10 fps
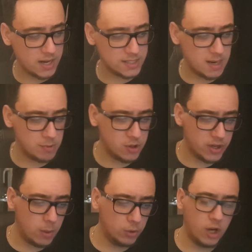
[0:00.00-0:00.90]
And it's an
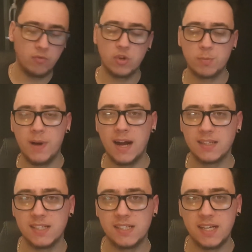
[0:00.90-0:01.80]
episode I will not rush
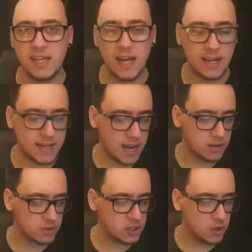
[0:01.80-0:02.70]
back to see
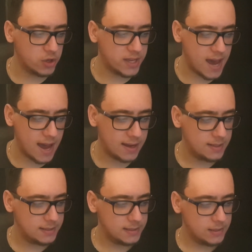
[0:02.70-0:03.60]
again. So yeah,
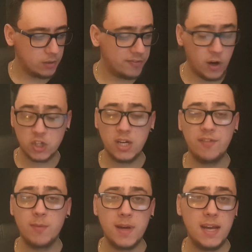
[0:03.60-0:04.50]

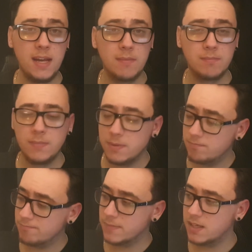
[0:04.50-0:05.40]
unfortunately for me,
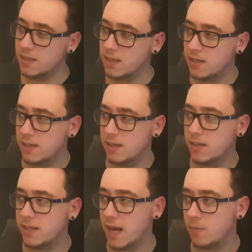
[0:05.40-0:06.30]

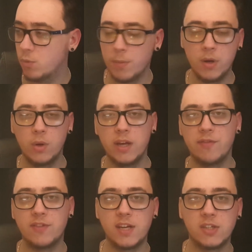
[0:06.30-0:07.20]
yeah, Woman Who
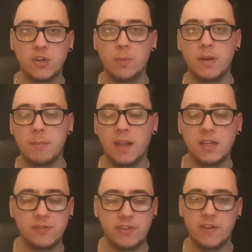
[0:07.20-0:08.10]
Lived is going to be my
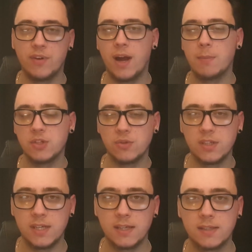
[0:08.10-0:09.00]
least favourite
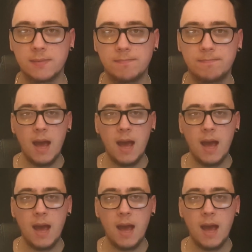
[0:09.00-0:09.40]
episode 6.